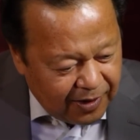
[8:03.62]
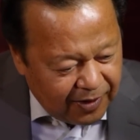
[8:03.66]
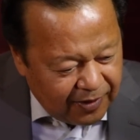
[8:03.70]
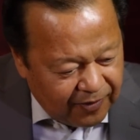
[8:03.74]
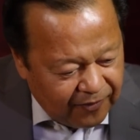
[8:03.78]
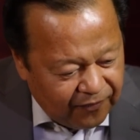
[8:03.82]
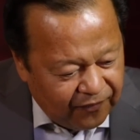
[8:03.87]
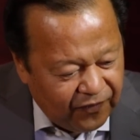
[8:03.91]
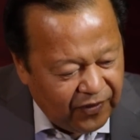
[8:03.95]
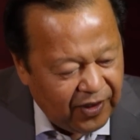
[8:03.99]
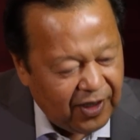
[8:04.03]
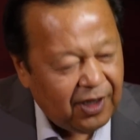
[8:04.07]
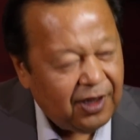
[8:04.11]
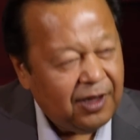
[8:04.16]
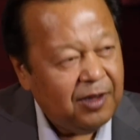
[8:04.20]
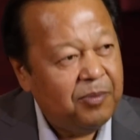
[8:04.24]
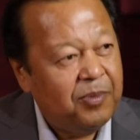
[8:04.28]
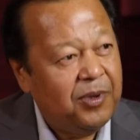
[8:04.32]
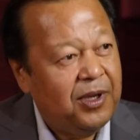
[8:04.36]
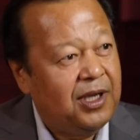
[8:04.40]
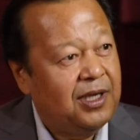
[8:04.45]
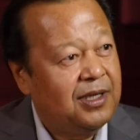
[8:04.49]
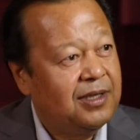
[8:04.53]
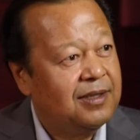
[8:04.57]
To feel the
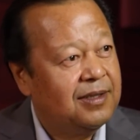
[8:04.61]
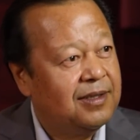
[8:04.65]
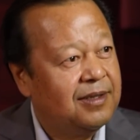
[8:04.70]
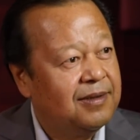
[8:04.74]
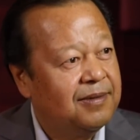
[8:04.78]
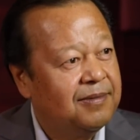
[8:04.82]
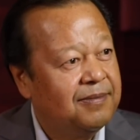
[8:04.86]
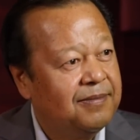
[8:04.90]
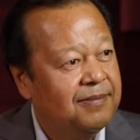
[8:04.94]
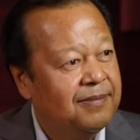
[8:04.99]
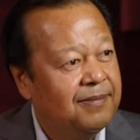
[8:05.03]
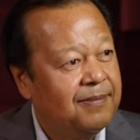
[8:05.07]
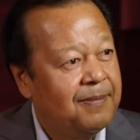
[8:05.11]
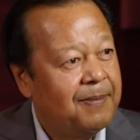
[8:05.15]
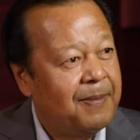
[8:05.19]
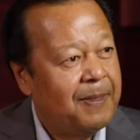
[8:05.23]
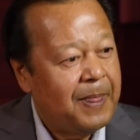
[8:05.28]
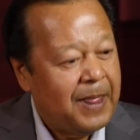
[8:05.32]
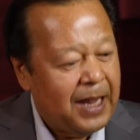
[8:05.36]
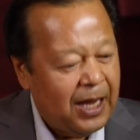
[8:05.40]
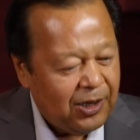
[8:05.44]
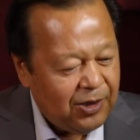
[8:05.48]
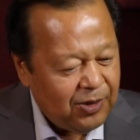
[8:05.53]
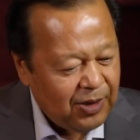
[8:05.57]
peace,
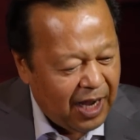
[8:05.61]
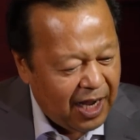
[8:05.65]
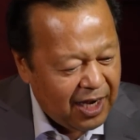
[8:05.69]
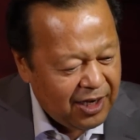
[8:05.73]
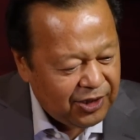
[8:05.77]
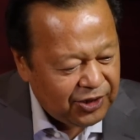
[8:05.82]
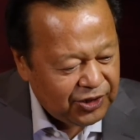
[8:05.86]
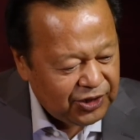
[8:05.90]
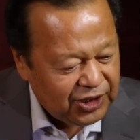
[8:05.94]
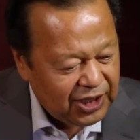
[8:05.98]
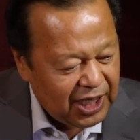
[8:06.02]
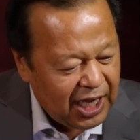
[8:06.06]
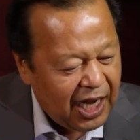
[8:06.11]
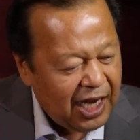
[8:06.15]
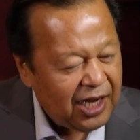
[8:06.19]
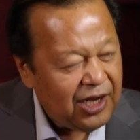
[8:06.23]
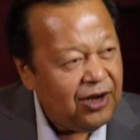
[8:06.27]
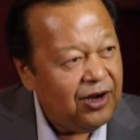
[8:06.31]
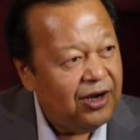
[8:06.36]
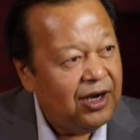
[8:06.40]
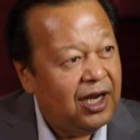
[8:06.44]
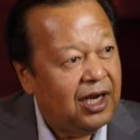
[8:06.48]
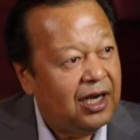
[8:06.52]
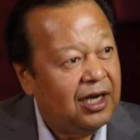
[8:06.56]
to understand
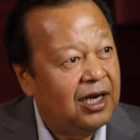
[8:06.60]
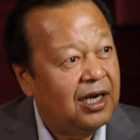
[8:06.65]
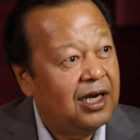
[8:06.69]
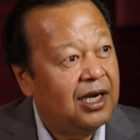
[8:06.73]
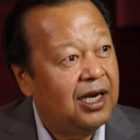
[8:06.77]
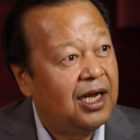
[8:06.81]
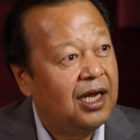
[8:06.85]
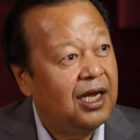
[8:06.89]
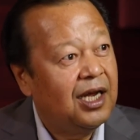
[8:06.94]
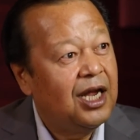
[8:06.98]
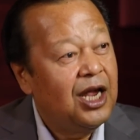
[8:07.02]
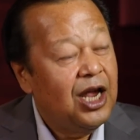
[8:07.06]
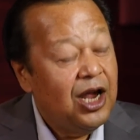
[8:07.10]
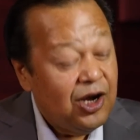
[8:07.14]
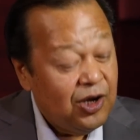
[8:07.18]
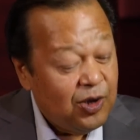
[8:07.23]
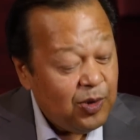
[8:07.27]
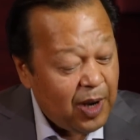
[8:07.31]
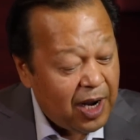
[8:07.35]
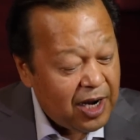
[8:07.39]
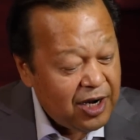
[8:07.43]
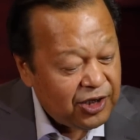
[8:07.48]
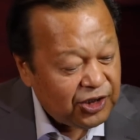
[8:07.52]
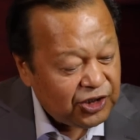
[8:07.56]
your dignity, to
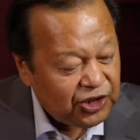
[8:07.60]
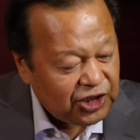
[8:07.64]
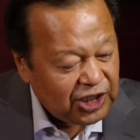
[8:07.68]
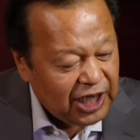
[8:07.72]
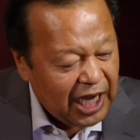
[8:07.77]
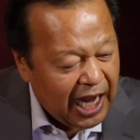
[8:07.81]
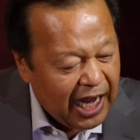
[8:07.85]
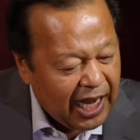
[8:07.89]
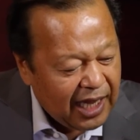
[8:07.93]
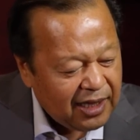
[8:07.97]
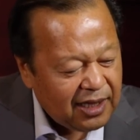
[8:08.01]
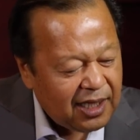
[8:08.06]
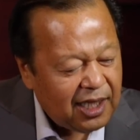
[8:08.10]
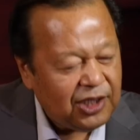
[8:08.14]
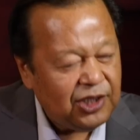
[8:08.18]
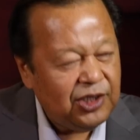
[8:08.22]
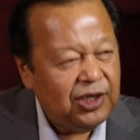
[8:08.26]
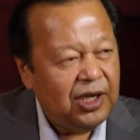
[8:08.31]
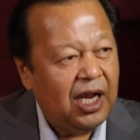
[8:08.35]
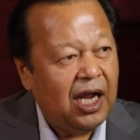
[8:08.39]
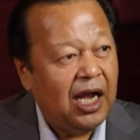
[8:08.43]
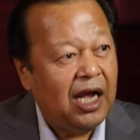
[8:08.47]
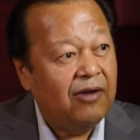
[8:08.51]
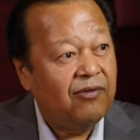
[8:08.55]
understand that
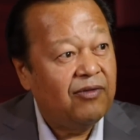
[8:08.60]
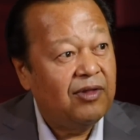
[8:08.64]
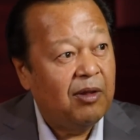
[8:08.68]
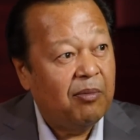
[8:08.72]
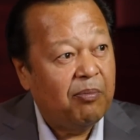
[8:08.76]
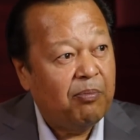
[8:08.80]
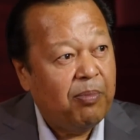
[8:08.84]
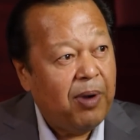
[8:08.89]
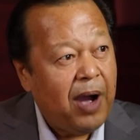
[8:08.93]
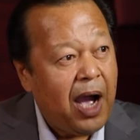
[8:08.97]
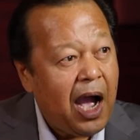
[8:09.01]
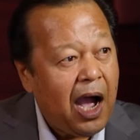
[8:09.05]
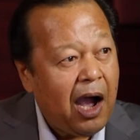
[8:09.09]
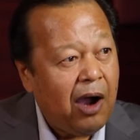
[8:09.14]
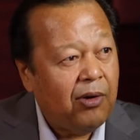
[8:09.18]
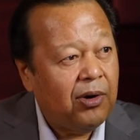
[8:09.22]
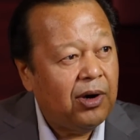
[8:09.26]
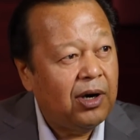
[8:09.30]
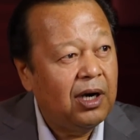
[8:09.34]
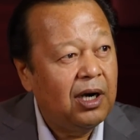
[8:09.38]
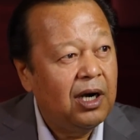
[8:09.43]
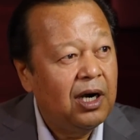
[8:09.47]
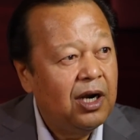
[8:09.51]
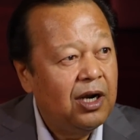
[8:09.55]
you have the
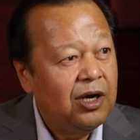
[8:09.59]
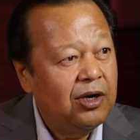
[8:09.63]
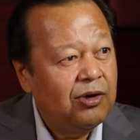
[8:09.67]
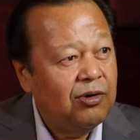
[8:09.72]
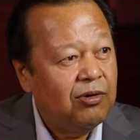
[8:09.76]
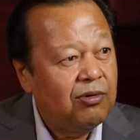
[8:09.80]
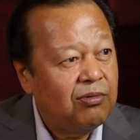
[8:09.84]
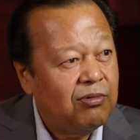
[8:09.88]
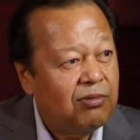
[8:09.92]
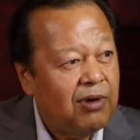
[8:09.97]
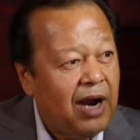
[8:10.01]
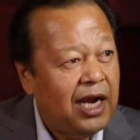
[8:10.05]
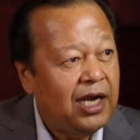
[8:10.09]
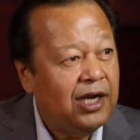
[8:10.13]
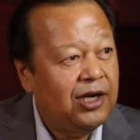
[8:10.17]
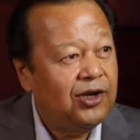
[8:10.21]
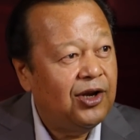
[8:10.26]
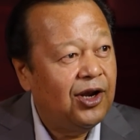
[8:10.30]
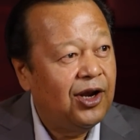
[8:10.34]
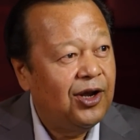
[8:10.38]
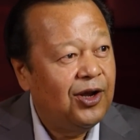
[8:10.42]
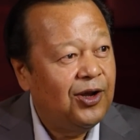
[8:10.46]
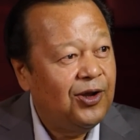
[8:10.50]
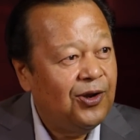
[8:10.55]
power to
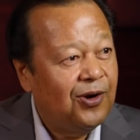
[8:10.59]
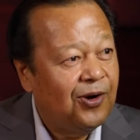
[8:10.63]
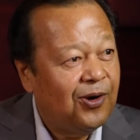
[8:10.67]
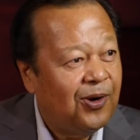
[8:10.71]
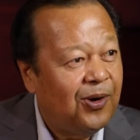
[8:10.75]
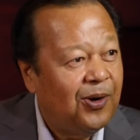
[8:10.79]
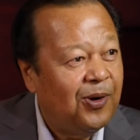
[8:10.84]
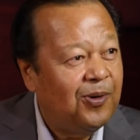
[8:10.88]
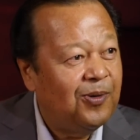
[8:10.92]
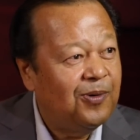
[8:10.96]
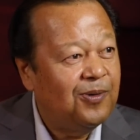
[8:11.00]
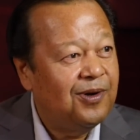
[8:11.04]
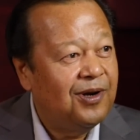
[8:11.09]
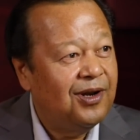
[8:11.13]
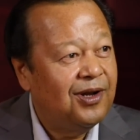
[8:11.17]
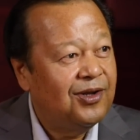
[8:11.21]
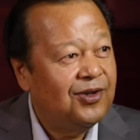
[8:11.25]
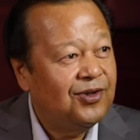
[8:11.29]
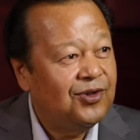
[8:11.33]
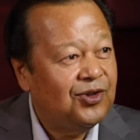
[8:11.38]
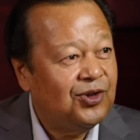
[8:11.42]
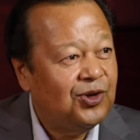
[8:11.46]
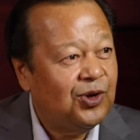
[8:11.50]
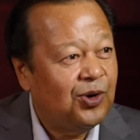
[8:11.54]
write your own
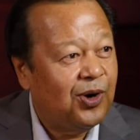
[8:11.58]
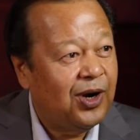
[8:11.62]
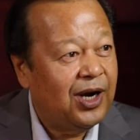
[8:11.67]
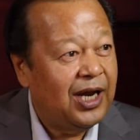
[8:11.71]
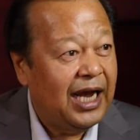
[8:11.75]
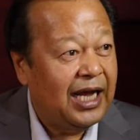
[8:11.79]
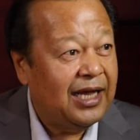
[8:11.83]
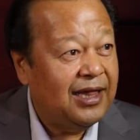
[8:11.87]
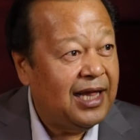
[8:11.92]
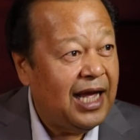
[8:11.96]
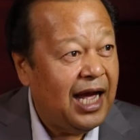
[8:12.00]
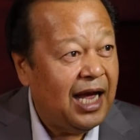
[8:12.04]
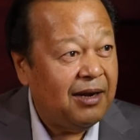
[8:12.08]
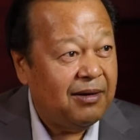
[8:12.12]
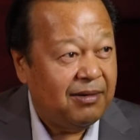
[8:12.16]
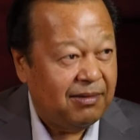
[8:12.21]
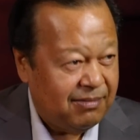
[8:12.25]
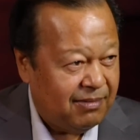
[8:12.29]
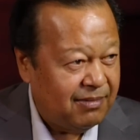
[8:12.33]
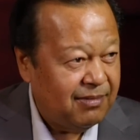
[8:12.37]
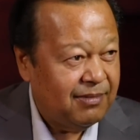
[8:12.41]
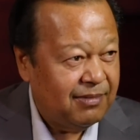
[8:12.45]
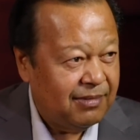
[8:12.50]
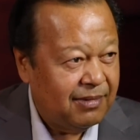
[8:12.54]
story. And that
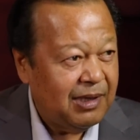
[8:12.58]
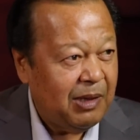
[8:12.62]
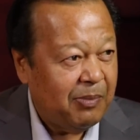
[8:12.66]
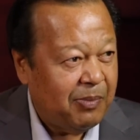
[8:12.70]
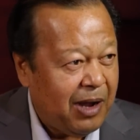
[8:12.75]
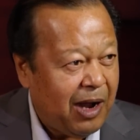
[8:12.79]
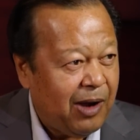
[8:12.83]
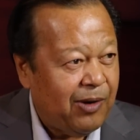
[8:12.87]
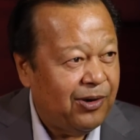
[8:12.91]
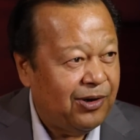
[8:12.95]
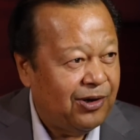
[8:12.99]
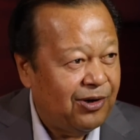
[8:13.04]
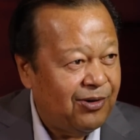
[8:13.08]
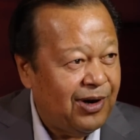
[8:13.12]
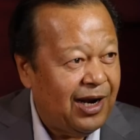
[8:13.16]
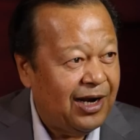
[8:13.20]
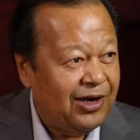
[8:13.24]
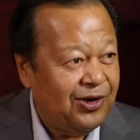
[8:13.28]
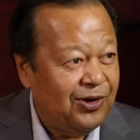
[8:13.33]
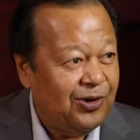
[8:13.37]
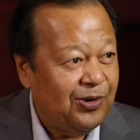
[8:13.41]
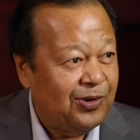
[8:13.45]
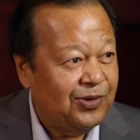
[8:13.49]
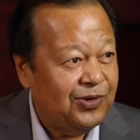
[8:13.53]
the power to
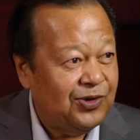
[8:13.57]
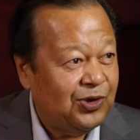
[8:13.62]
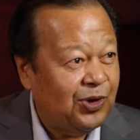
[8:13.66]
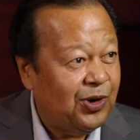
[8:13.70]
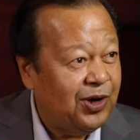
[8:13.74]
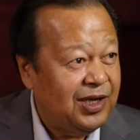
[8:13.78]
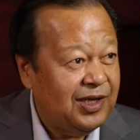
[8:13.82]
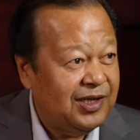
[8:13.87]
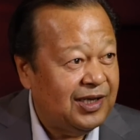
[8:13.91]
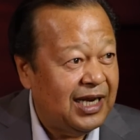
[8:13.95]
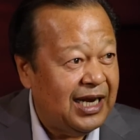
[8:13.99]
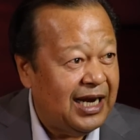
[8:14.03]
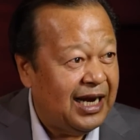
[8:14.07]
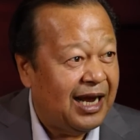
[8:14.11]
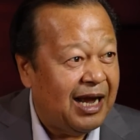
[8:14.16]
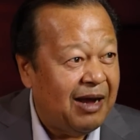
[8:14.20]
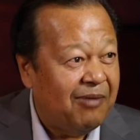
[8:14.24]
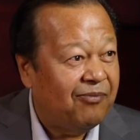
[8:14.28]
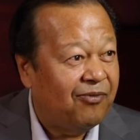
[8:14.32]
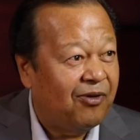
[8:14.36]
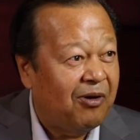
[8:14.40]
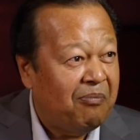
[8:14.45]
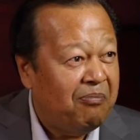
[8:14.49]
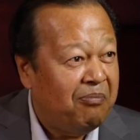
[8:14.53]
write your own story didn't
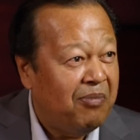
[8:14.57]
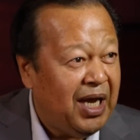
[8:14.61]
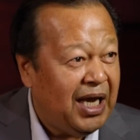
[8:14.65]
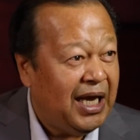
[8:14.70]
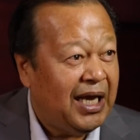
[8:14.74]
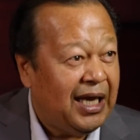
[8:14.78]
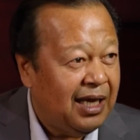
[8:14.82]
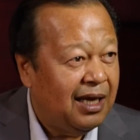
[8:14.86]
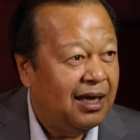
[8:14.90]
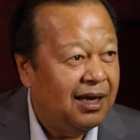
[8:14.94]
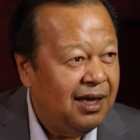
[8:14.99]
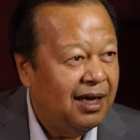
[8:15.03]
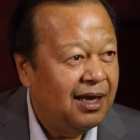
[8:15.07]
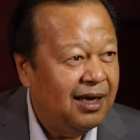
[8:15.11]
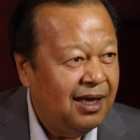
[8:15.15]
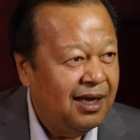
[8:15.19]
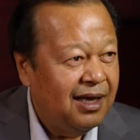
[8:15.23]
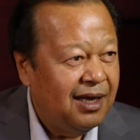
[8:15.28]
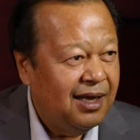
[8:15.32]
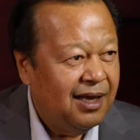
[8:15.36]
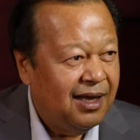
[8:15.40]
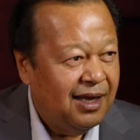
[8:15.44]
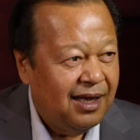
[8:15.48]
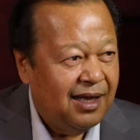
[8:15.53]
come from me.
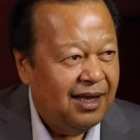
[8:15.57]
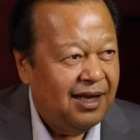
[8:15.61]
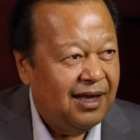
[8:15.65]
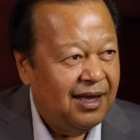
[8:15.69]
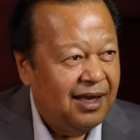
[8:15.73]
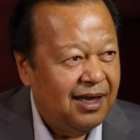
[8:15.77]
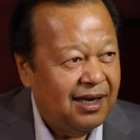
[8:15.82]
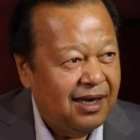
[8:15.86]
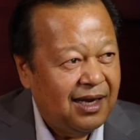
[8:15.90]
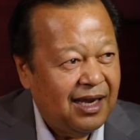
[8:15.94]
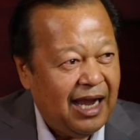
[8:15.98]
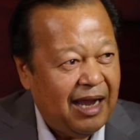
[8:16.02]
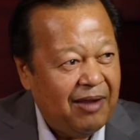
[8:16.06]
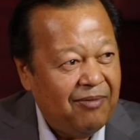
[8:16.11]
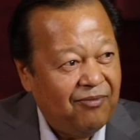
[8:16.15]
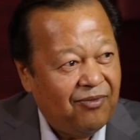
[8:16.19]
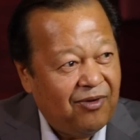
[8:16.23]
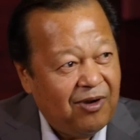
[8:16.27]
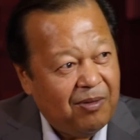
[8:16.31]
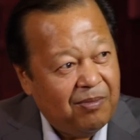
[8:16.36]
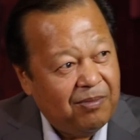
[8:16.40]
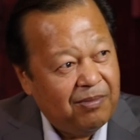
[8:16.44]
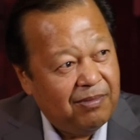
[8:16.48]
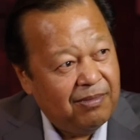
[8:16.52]
It came
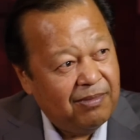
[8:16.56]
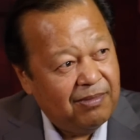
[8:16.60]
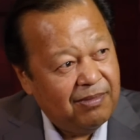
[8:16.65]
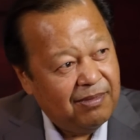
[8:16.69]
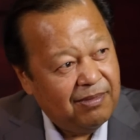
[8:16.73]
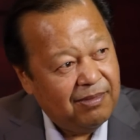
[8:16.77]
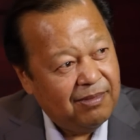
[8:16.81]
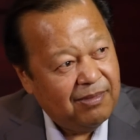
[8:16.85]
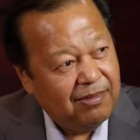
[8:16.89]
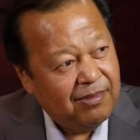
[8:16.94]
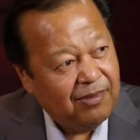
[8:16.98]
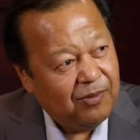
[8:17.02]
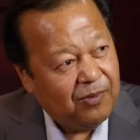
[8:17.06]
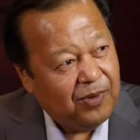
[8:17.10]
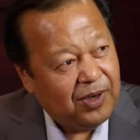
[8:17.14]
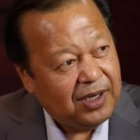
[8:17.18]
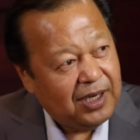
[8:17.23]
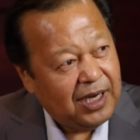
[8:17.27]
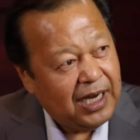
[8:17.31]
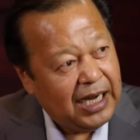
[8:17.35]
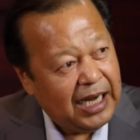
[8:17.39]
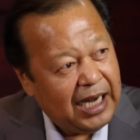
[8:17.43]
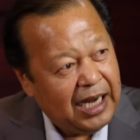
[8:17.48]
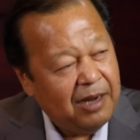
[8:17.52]
from
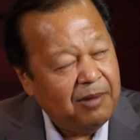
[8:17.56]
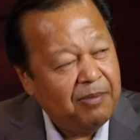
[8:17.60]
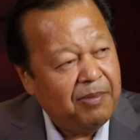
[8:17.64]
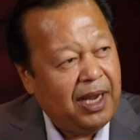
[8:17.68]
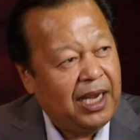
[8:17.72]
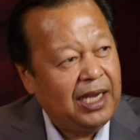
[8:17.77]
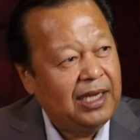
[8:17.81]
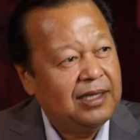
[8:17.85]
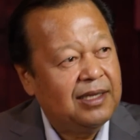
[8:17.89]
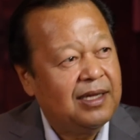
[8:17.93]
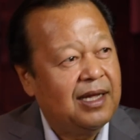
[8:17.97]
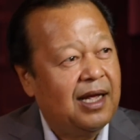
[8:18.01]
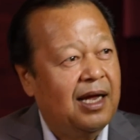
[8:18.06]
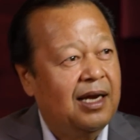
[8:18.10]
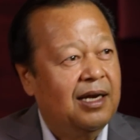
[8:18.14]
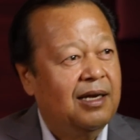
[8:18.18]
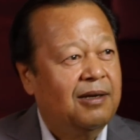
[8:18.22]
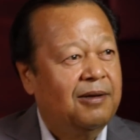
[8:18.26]
what an inmate said.